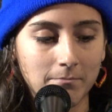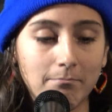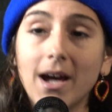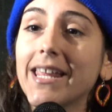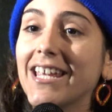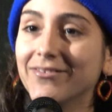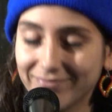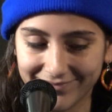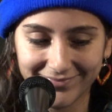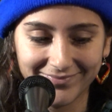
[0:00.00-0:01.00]
Money,
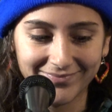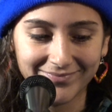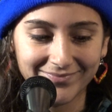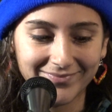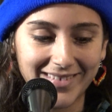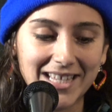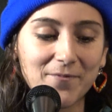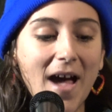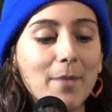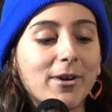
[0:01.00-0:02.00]

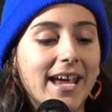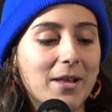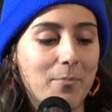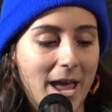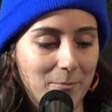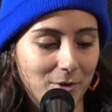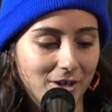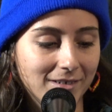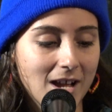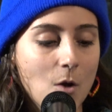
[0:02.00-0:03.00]
this fabricated
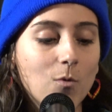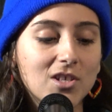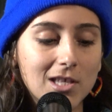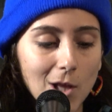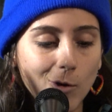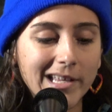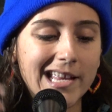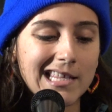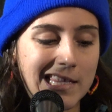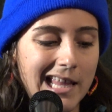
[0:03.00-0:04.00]
paper will
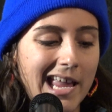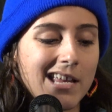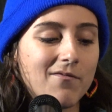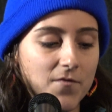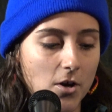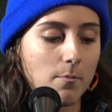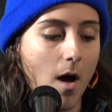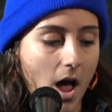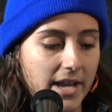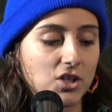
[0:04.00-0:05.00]
slowly enslave your
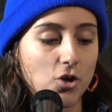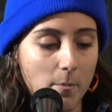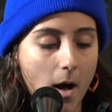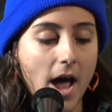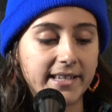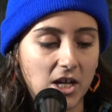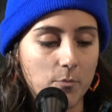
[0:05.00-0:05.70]
mind, your mind, a